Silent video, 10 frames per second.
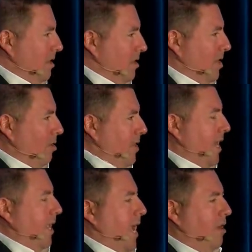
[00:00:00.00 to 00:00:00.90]
that are in
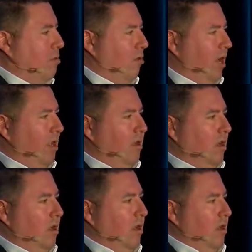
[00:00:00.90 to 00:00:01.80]
that category
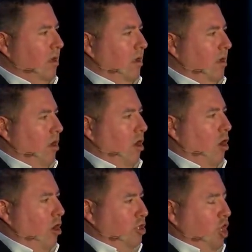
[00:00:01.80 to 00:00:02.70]

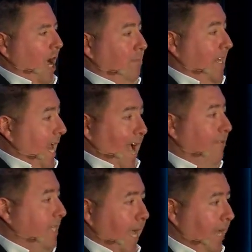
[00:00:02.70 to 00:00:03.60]
are jobs that have a
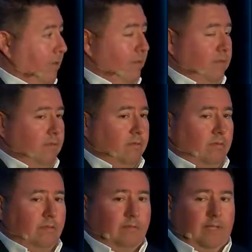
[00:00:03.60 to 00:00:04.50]
title
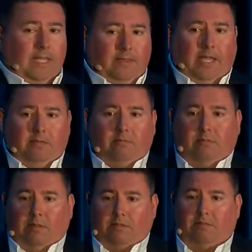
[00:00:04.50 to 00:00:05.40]
like they
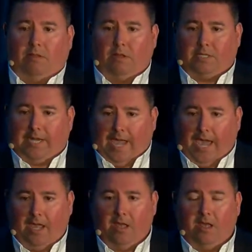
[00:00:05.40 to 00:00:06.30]
look
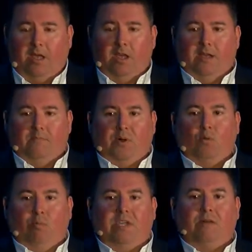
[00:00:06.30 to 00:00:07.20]
today, but
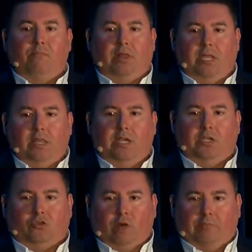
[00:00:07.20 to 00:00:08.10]
will be completely
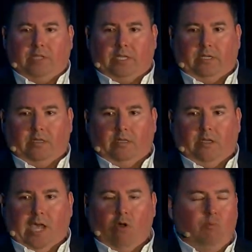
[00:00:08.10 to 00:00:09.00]
disrupted
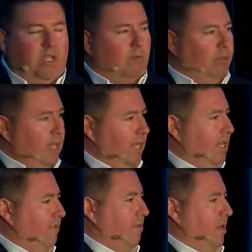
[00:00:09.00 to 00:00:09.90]
and will be completely
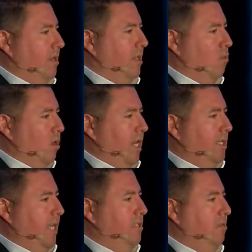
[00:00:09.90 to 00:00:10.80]
different than what it
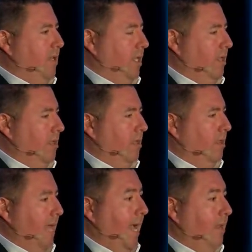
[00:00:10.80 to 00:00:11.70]
takes to be
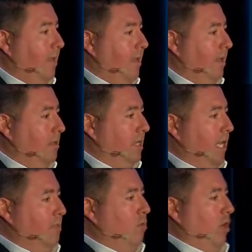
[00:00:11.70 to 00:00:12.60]
that in
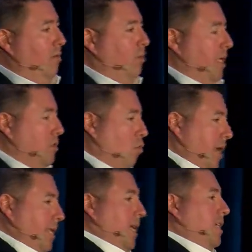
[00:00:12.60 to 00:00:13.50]
today's marketplace. So what
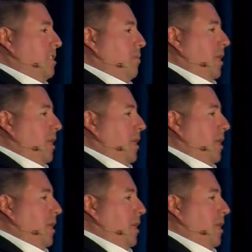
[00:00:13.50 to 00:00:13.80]
it takes to be a